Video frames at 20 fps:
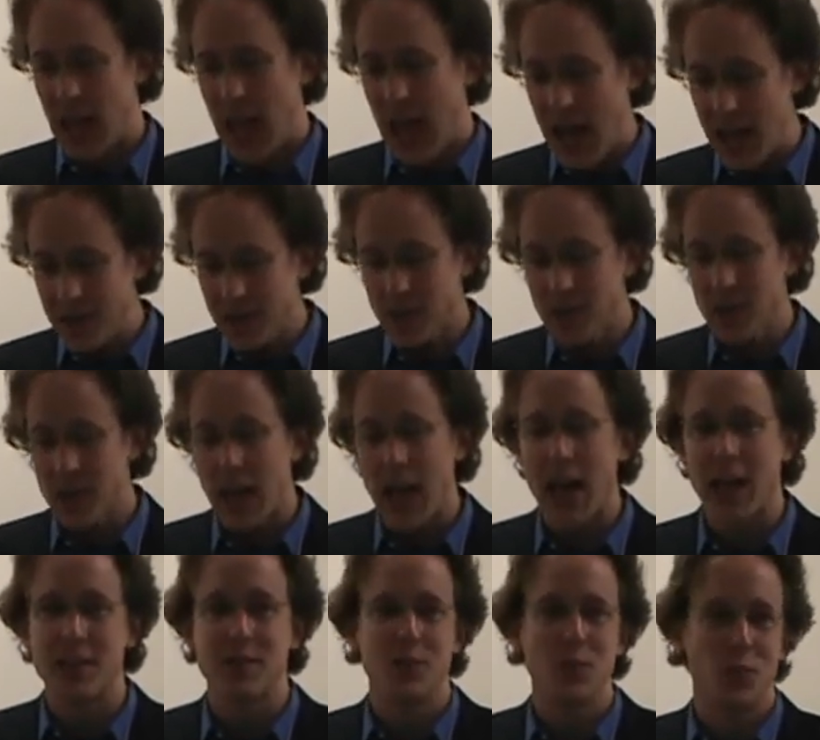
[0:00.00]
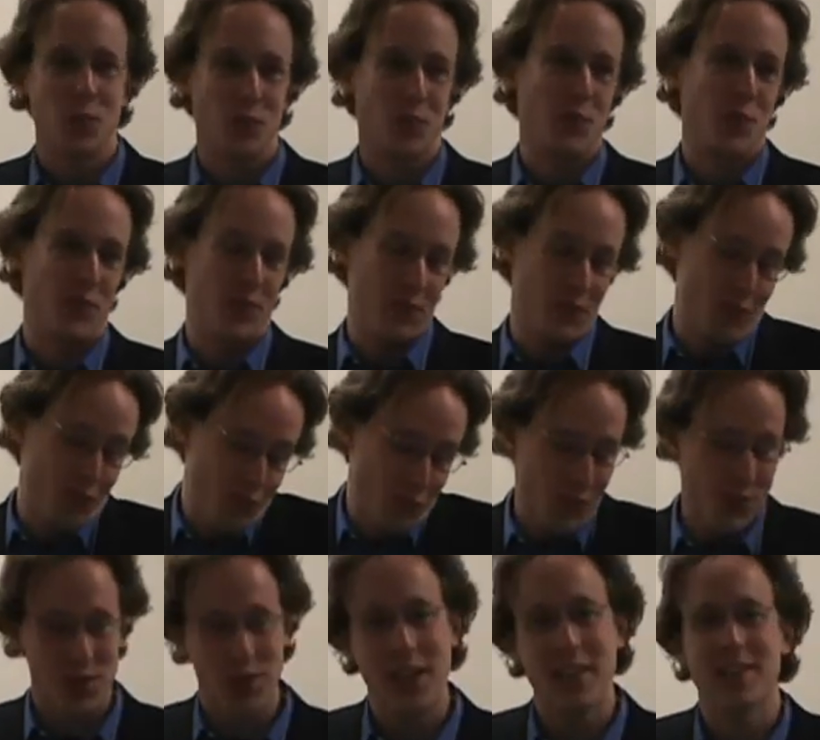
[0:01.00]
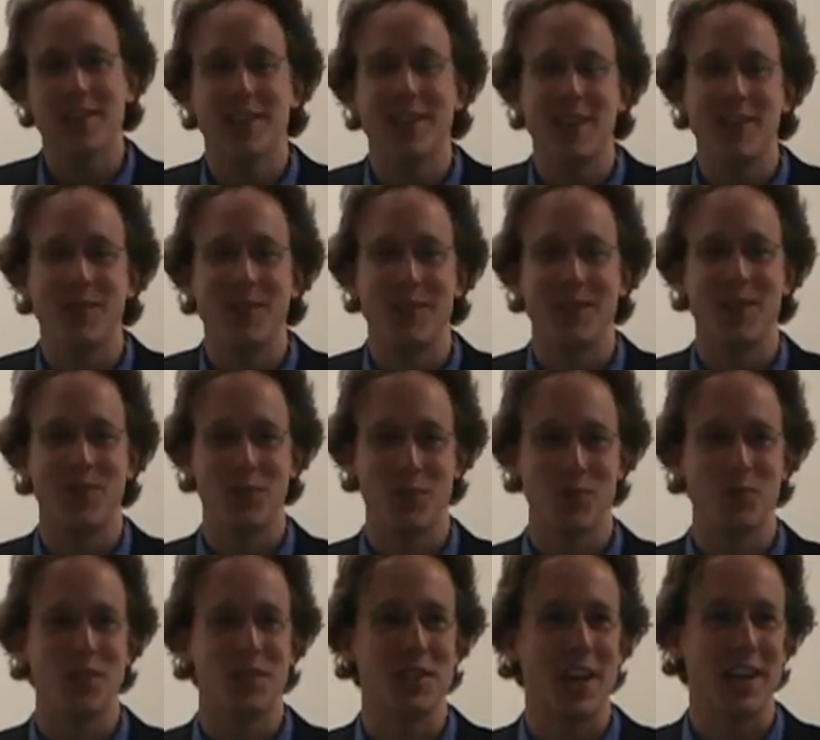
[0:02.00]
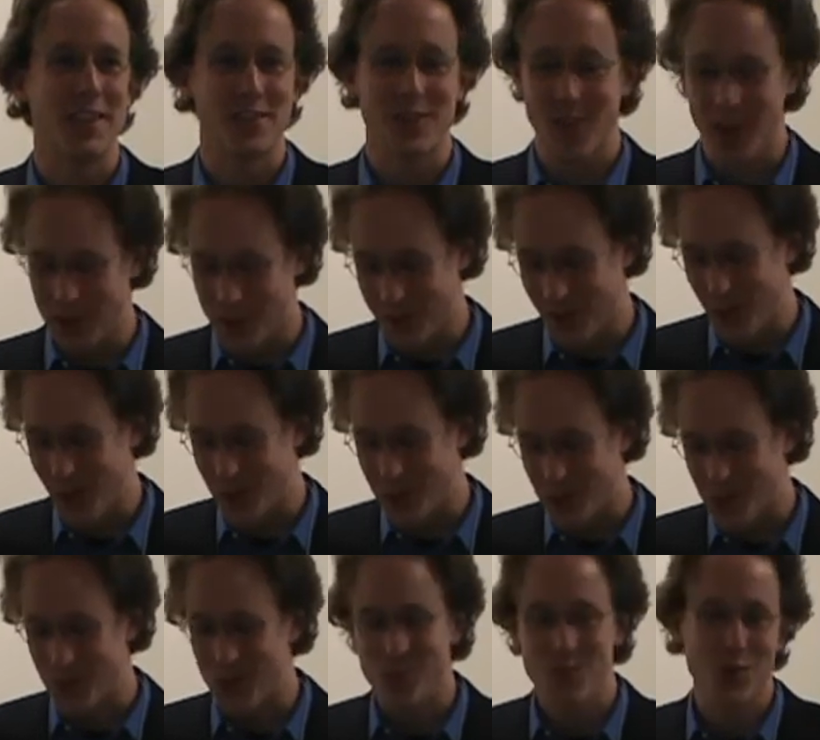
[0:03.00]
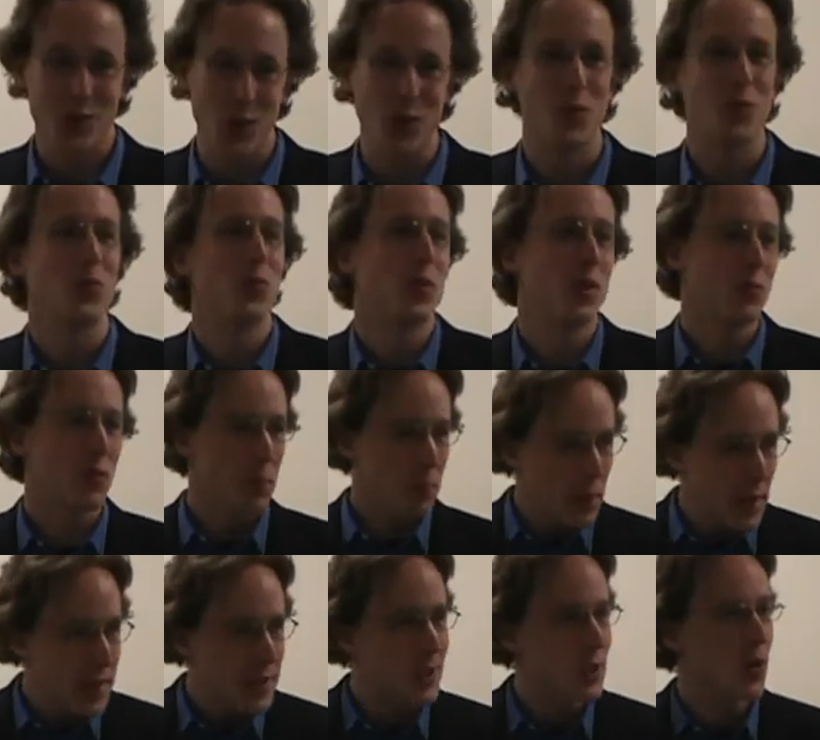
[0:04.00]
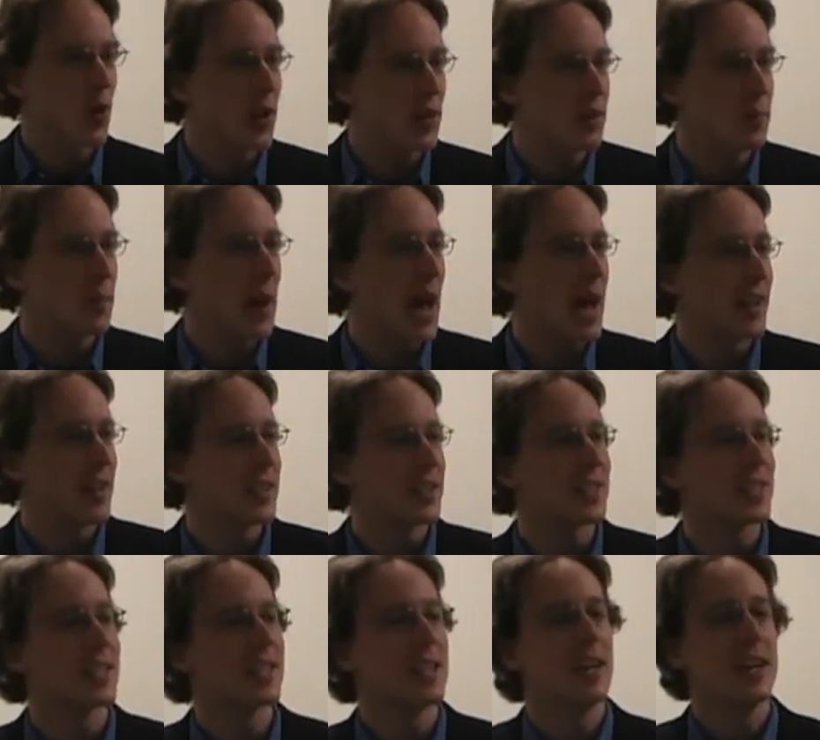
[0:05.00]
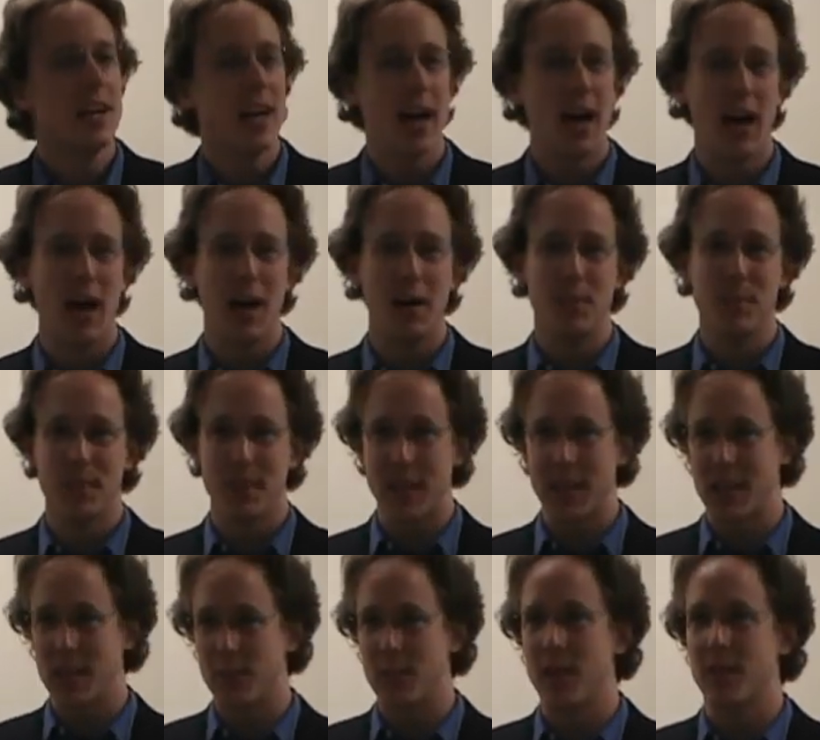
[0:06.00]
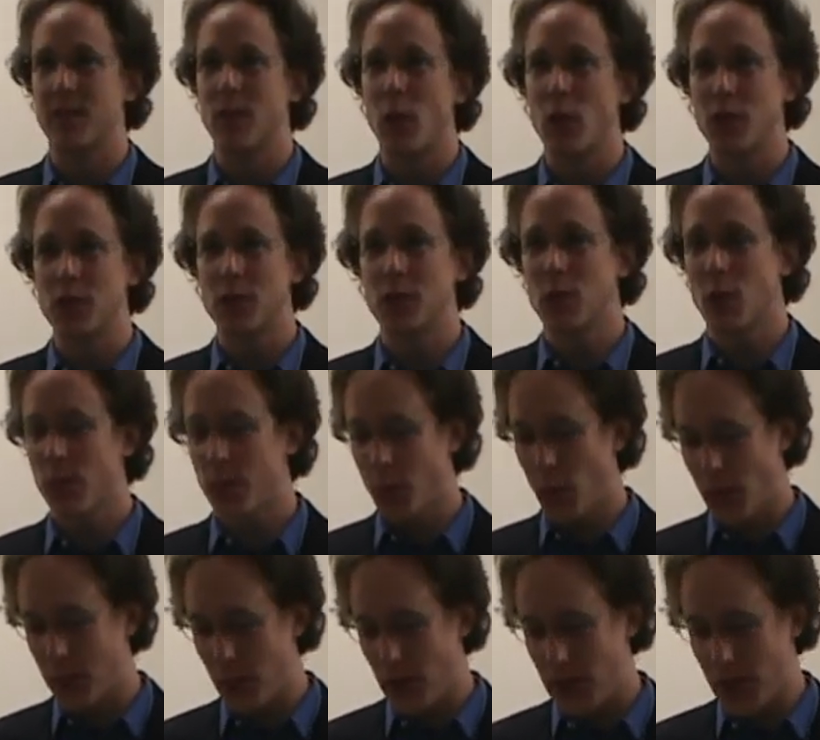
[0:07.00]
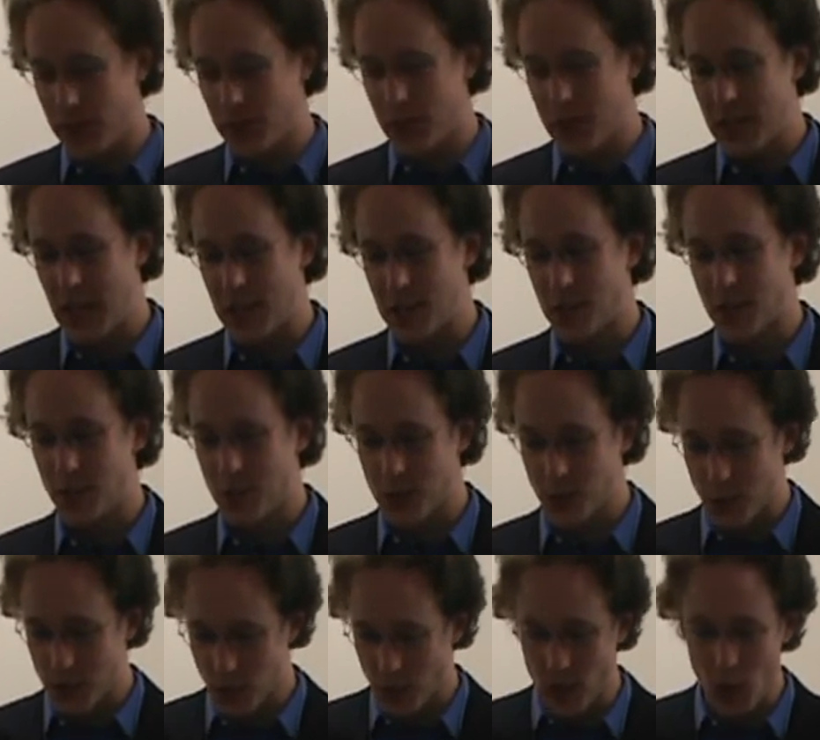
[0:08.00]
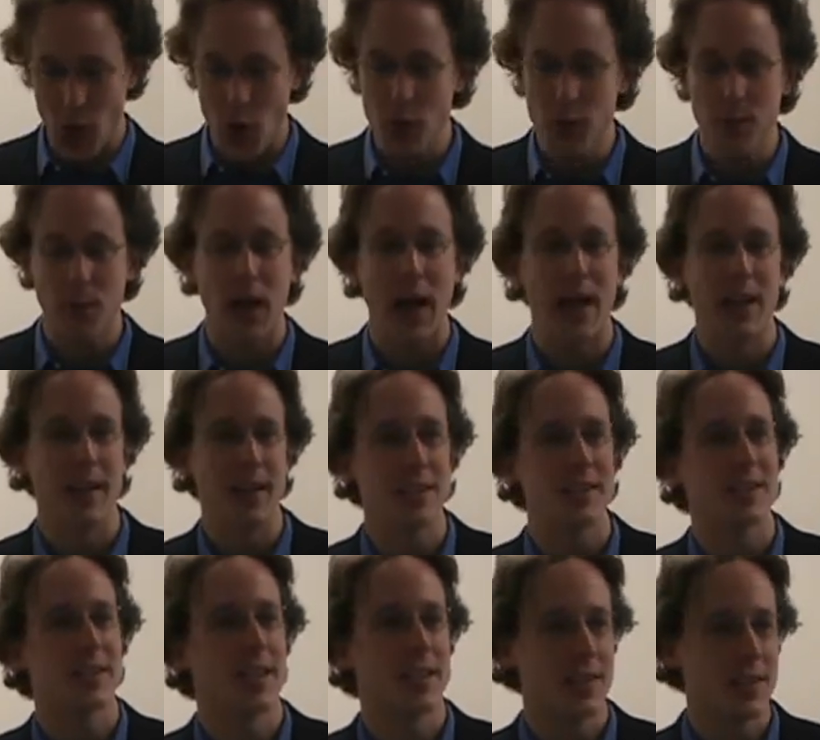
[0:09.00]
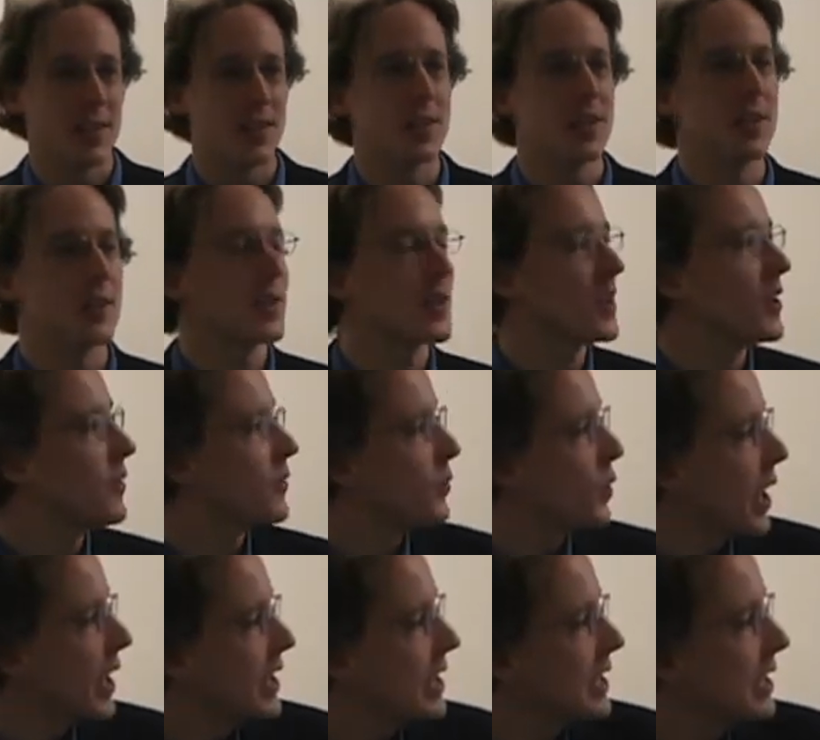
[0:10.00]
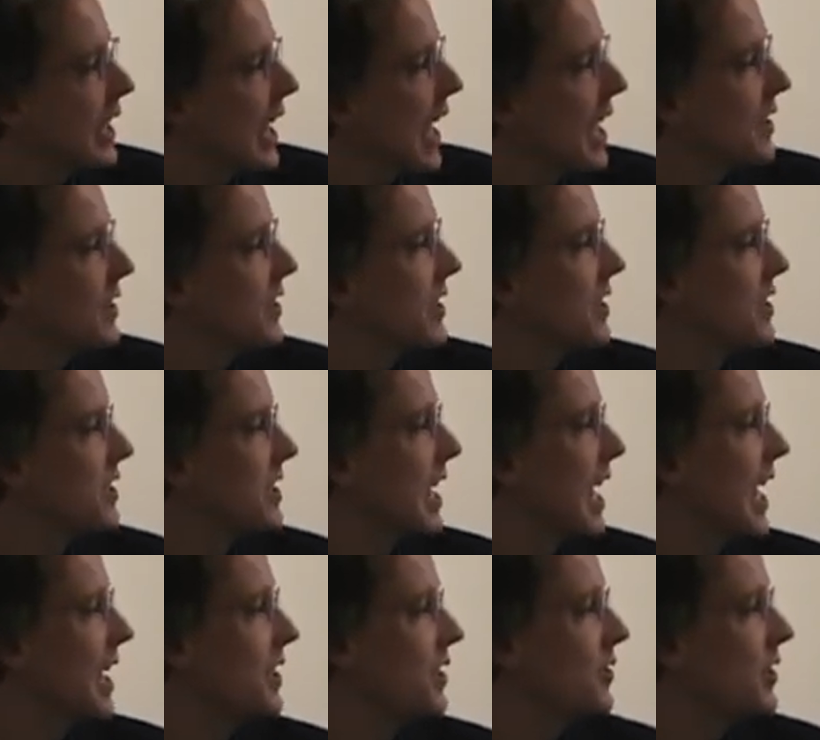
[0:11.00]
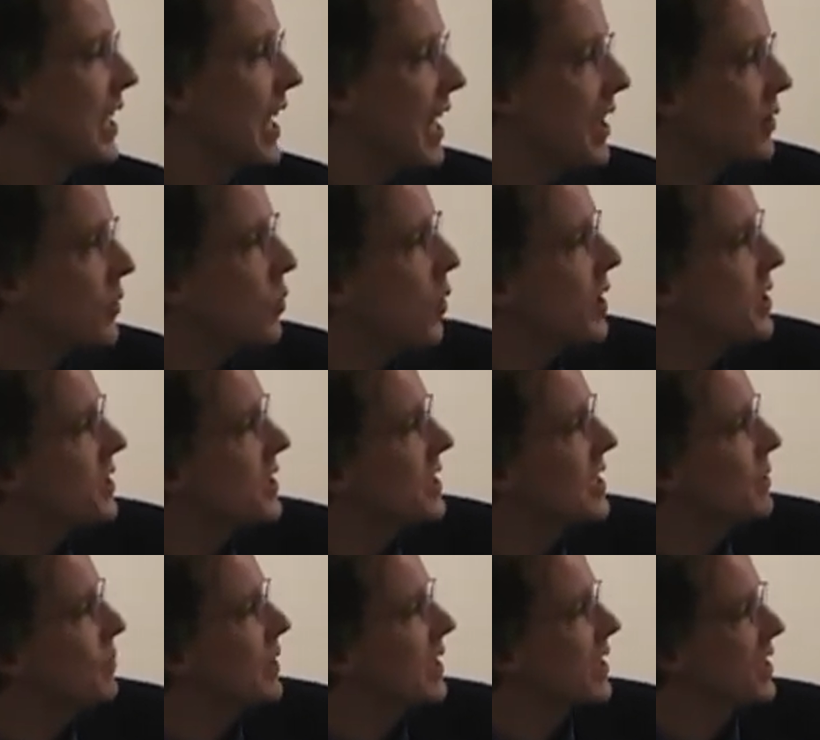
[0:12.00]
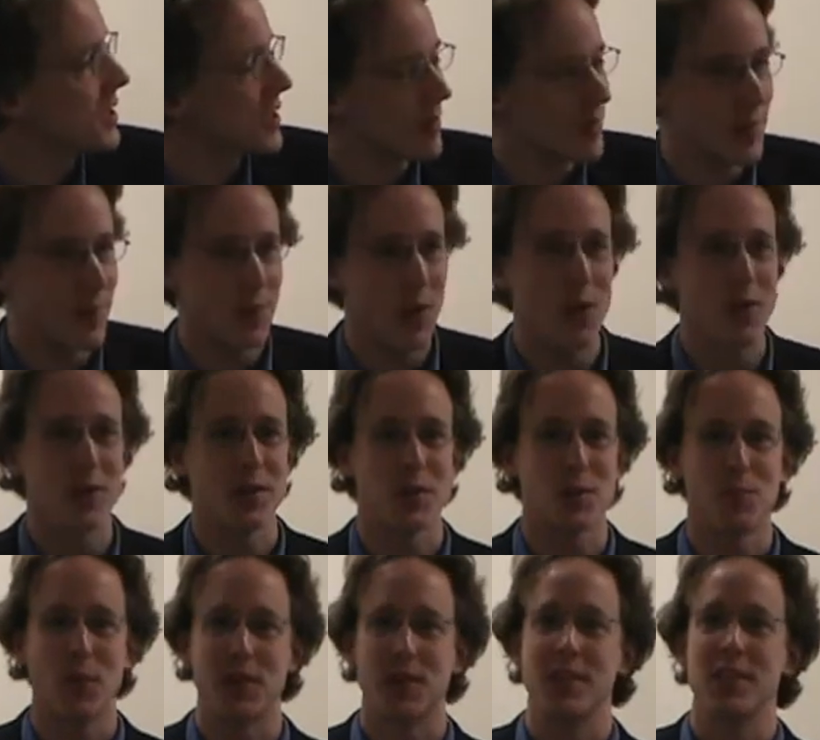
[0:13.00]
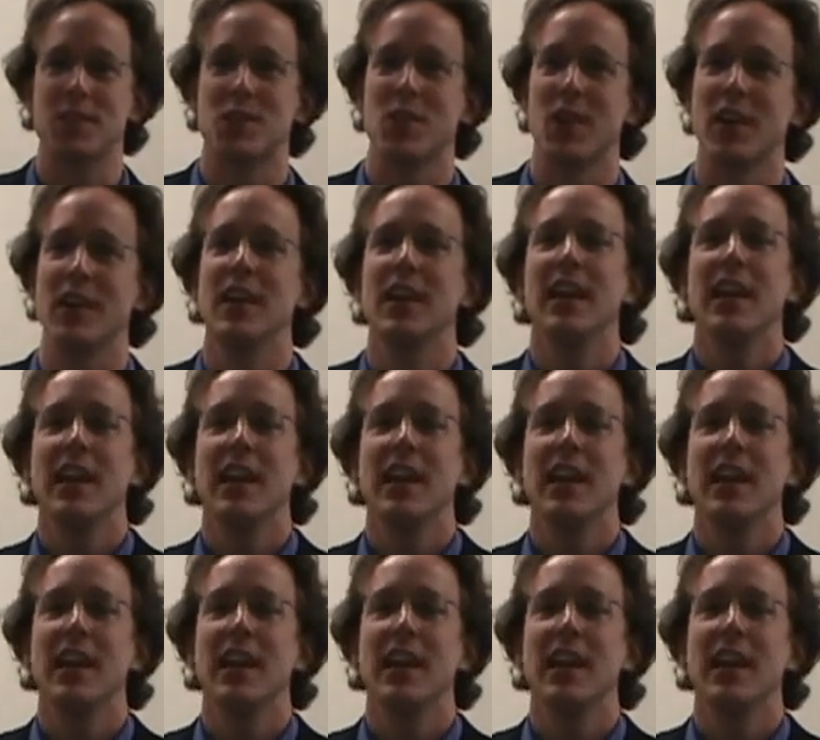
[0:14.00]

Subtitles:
After that, second thing we did was we changed all the votes. So we replaced all the ballots that had been voted so far by other testers with our own ballots that consisted of write-in candidates, and you can't quite see because of the focus, but these are